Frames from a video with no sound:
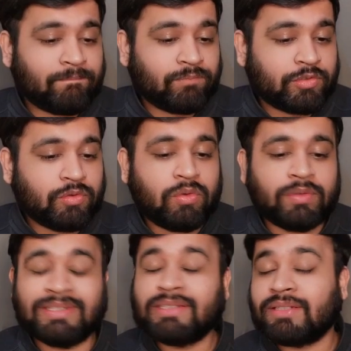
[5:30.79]
So
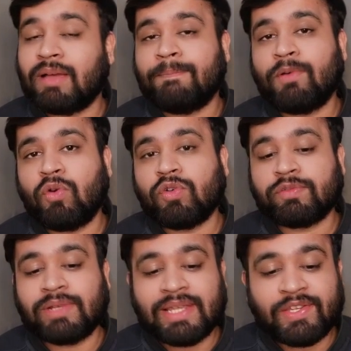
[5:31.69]
this approach
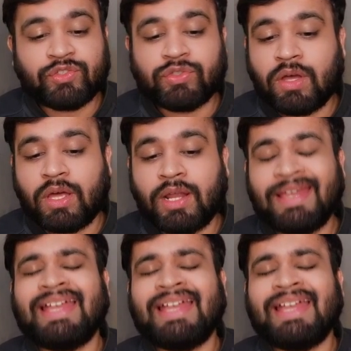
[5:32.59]
will ensure